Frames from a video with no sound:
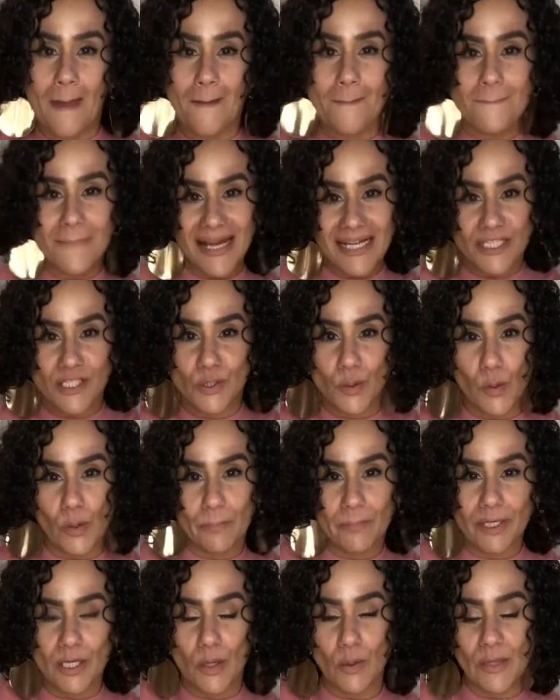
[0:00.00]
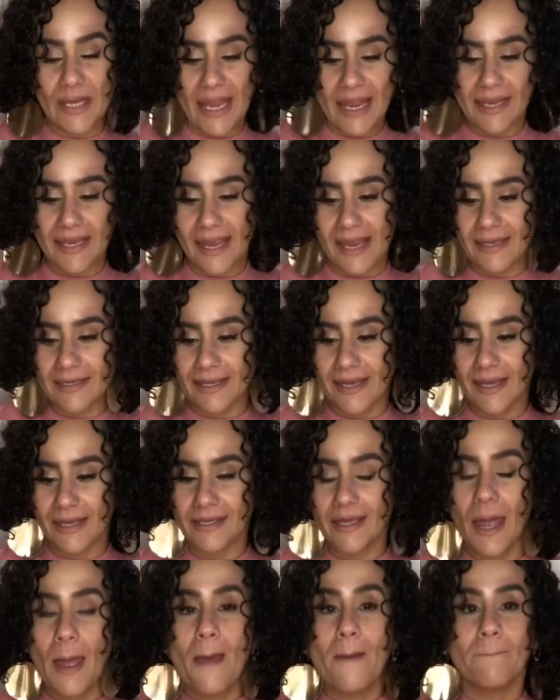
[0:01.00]
my Scorpio
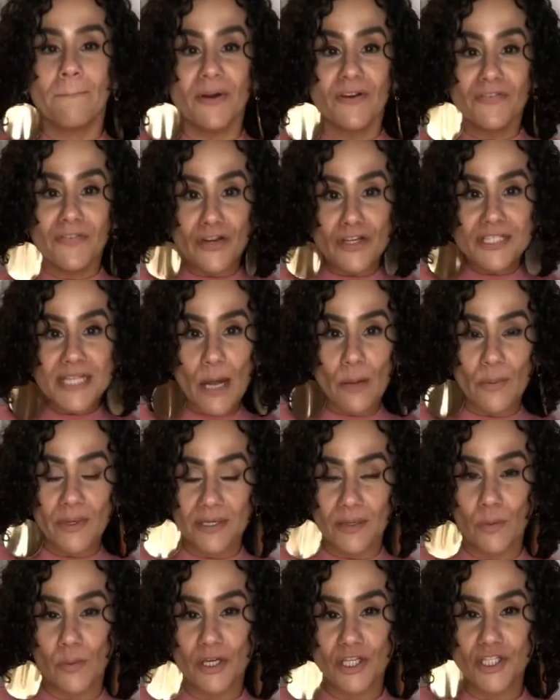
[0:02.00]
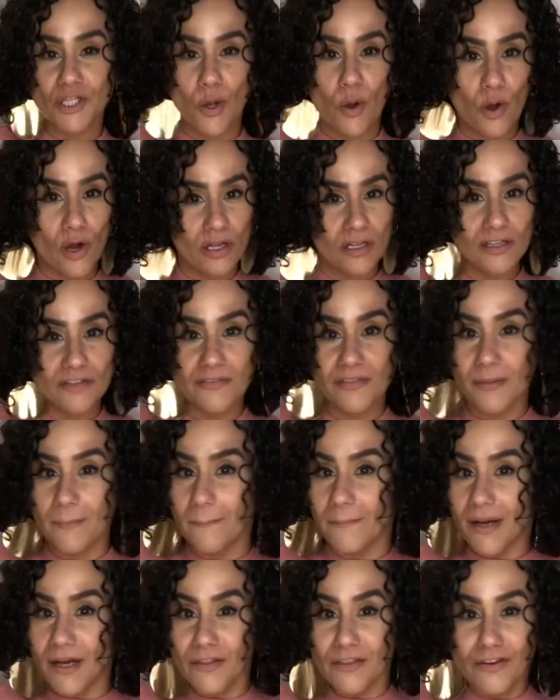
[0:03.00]
gang. But first, I want to wish all of the
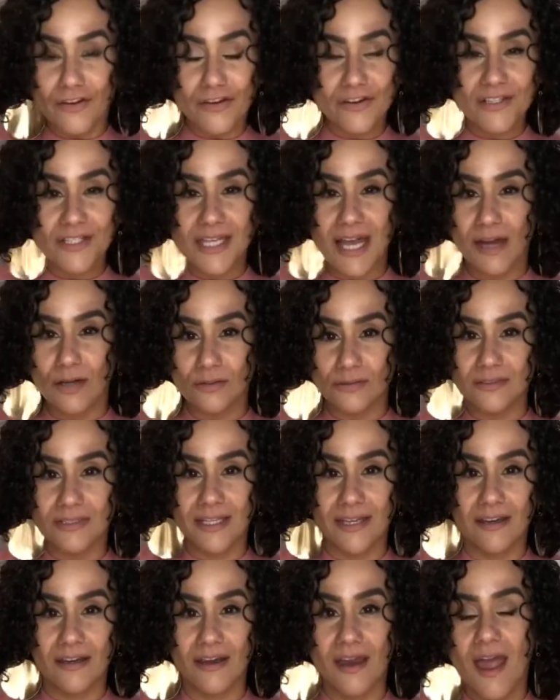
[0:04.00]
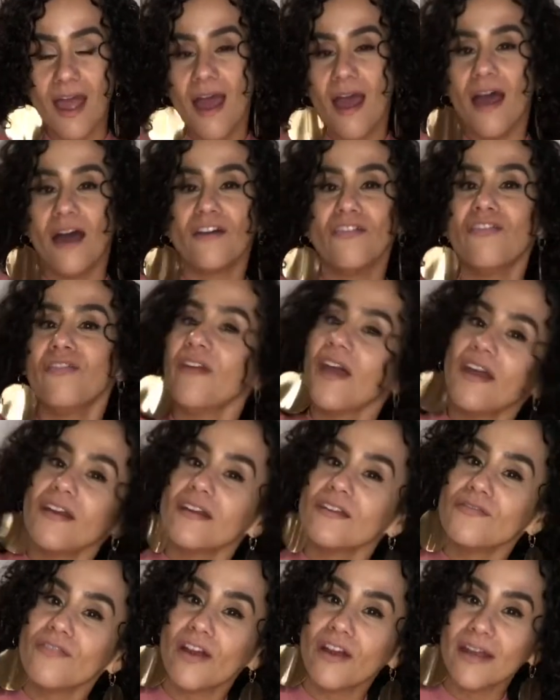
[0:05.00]
mothers out there a
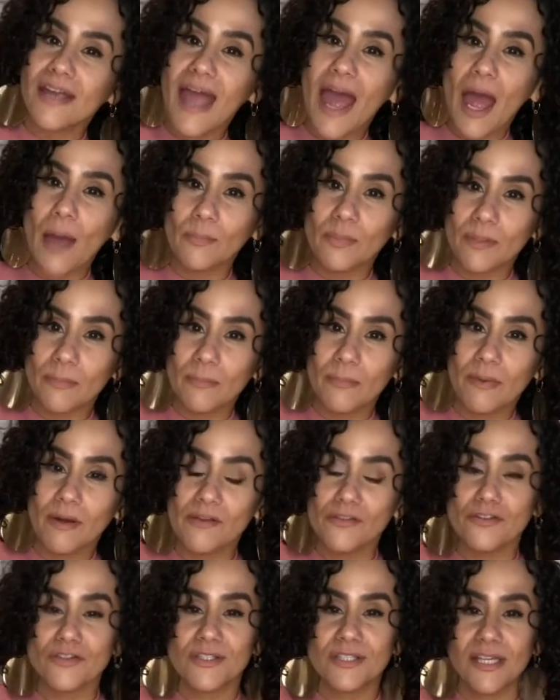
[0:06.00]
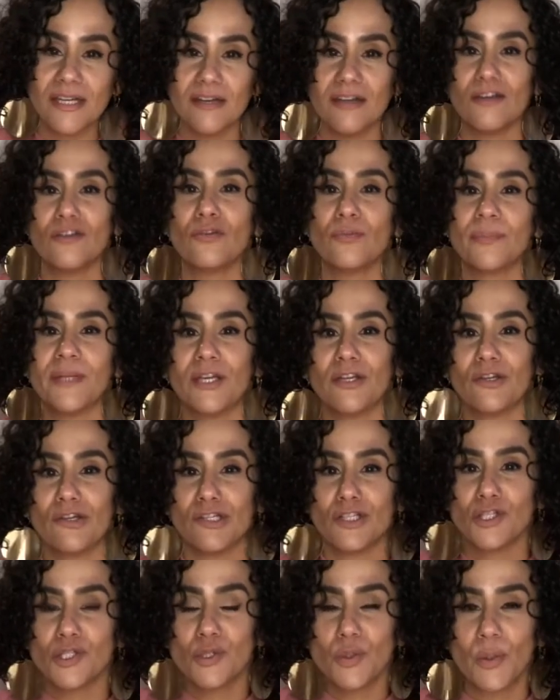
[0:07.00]
very, very happy Mother's Day. I hope that you're
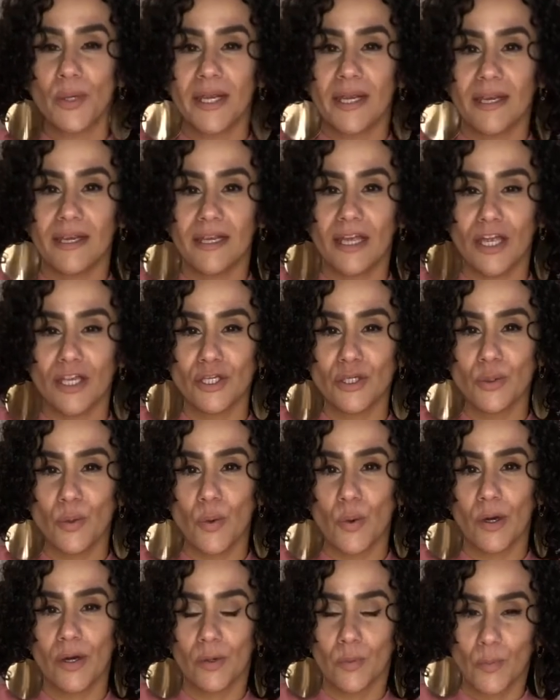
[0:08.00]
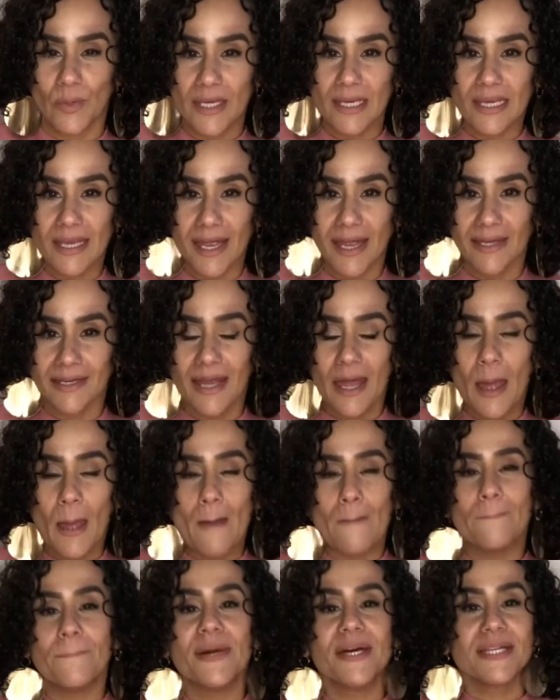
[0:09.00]
enjoying your weekend.
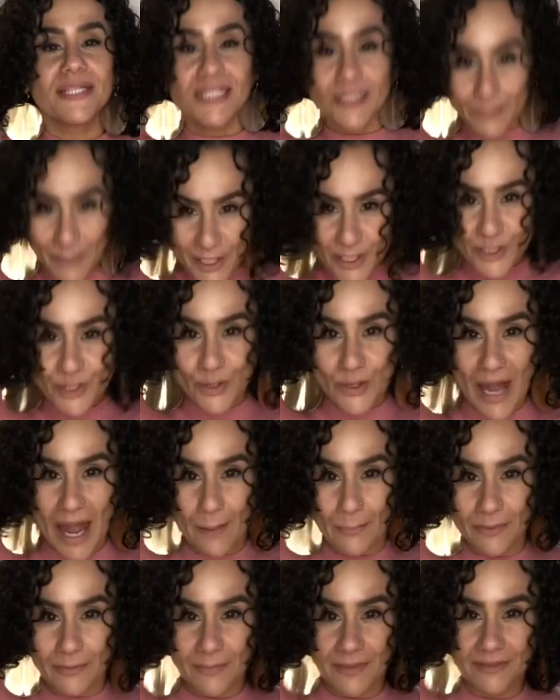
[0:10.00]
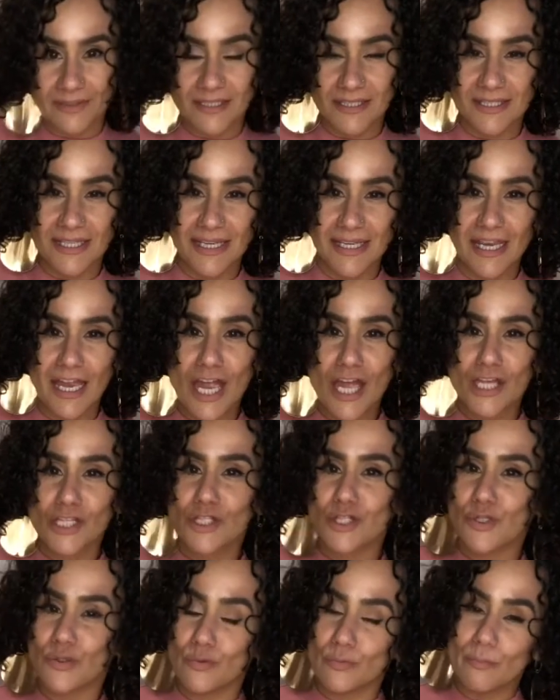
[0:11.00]
But a special happy Mother's Day
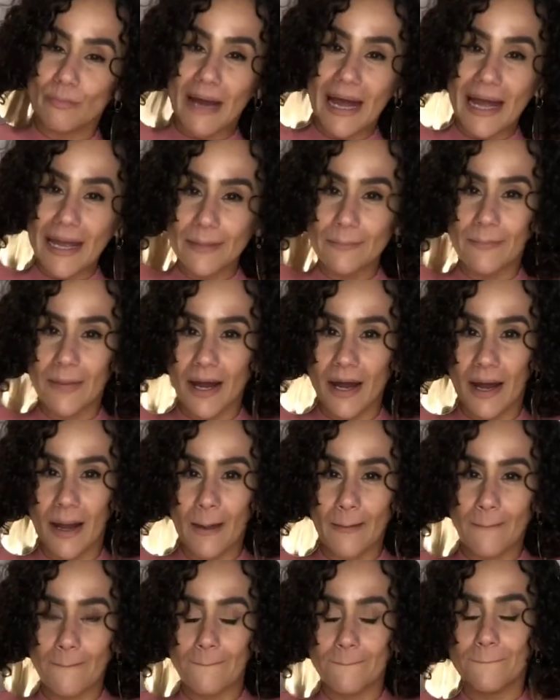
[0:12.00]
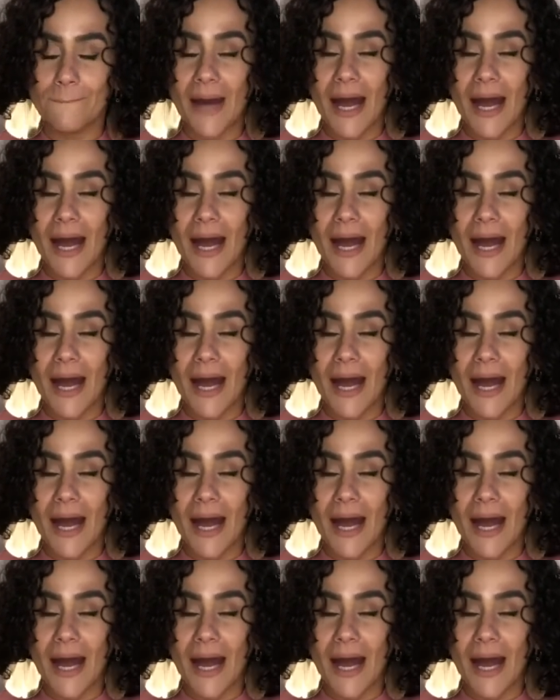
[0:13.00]
to my mom,